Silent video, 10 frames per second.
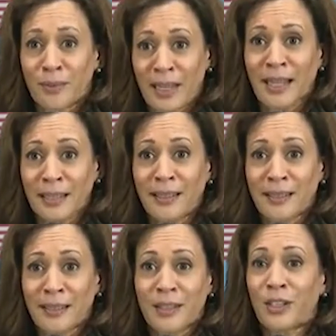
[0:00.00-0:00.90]
Right?
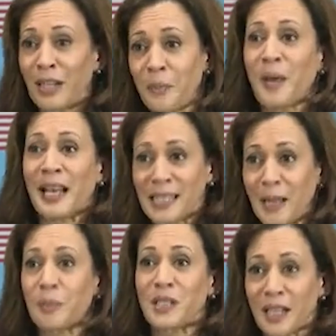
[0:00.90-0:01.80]
You're going to pass
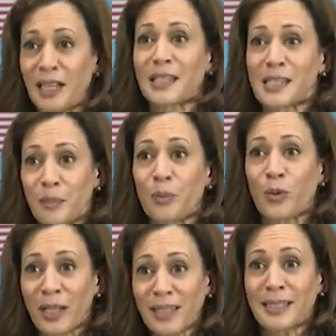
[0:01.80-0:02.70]
that baton at some
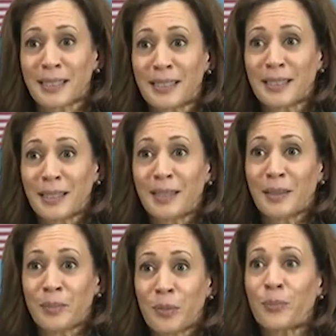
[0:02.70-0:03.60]
point.
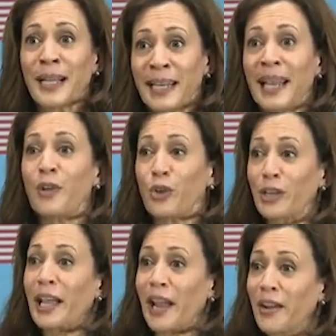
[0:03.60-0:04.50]
But right now
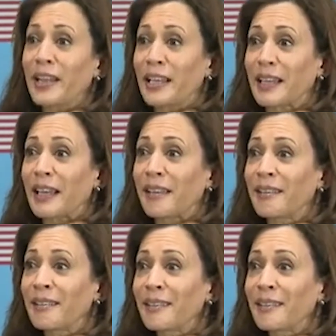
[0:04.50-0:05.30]
you're carrying it.